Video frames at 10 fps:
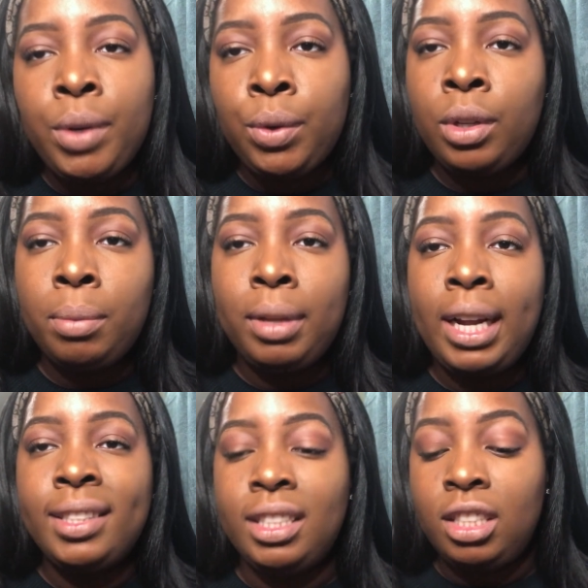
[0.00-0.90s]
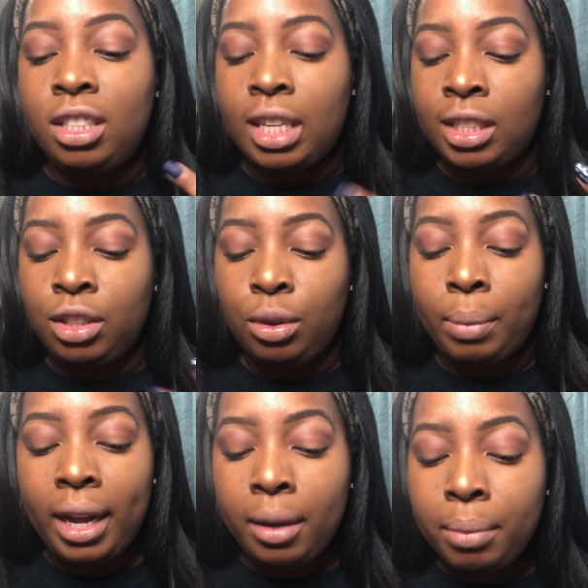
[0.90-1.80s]
no real complaints. It just doesn't suit
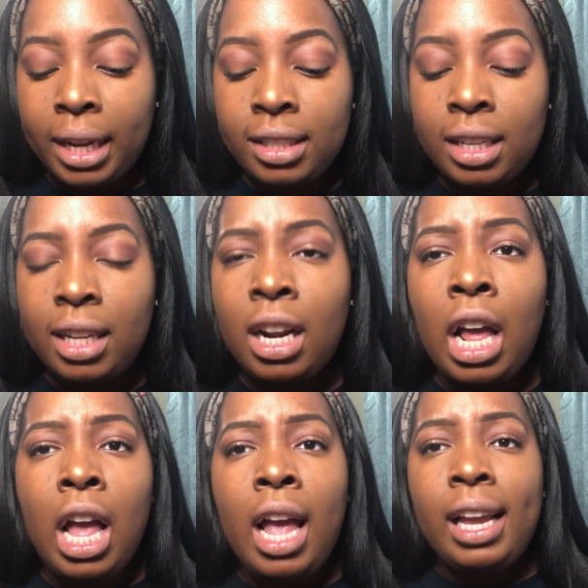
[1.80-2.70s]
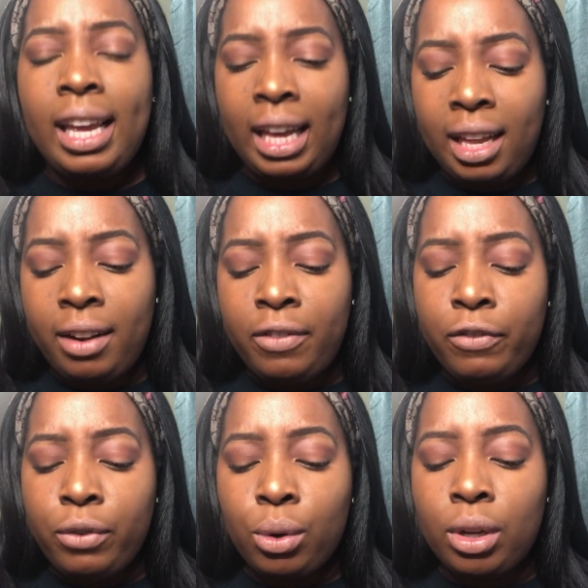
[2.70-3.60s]
my complexion. And
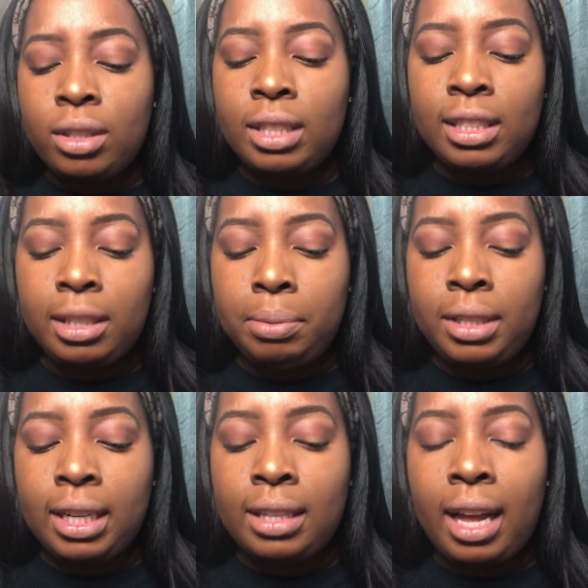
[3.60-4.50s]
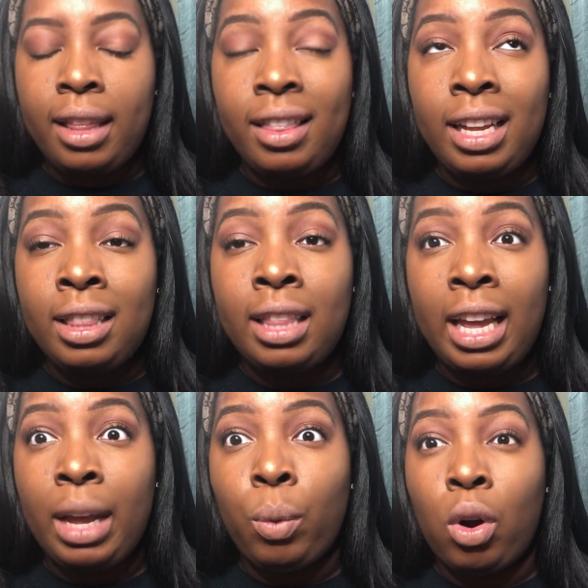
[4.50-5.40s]
for 6 lipsticks, I think
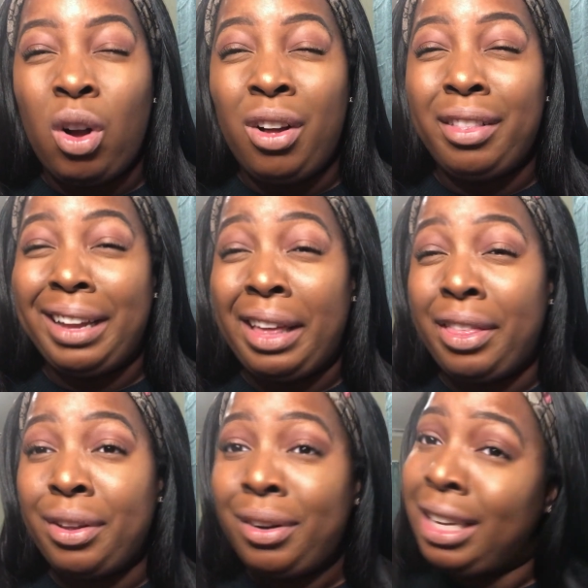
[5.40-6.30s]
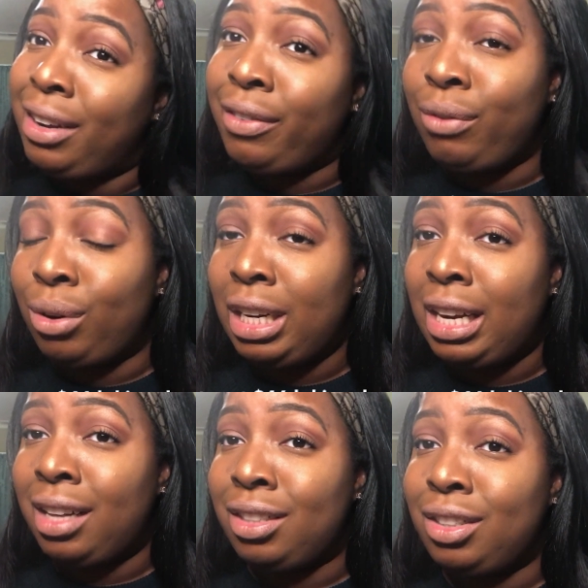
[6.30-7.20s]
they were all like $30 or
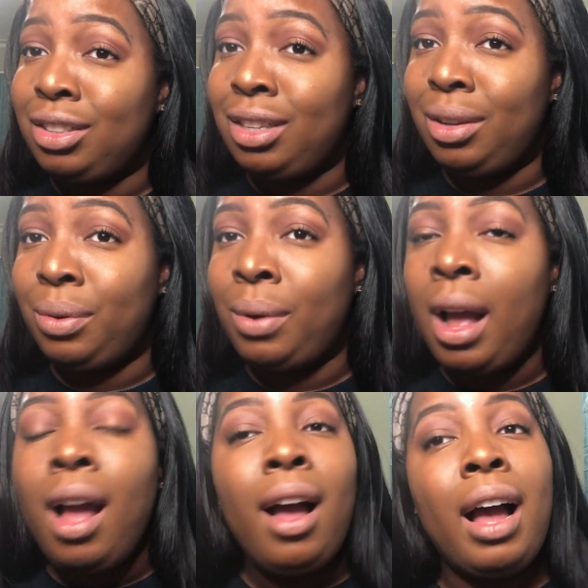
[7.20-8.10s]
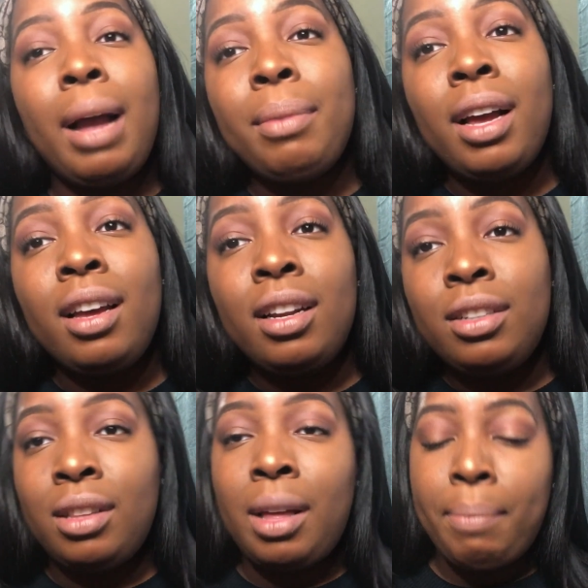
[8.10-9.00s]
$40. So I'm not gonna
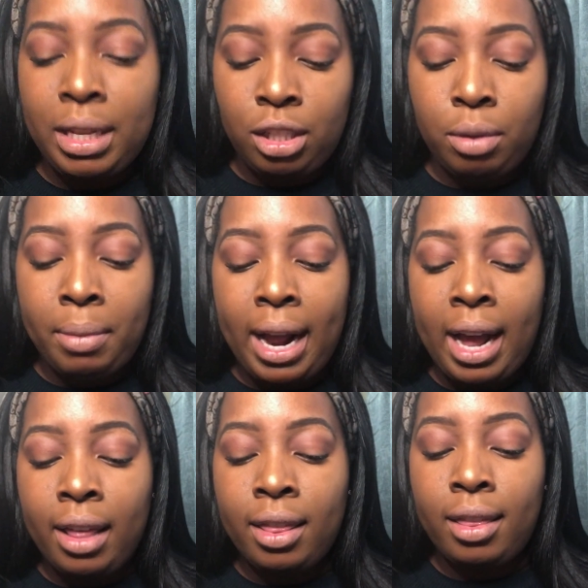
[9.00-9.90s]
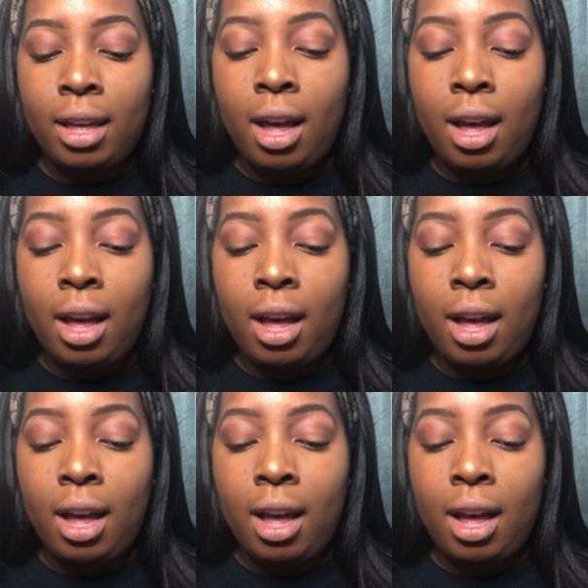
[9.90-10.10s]
do that mental math.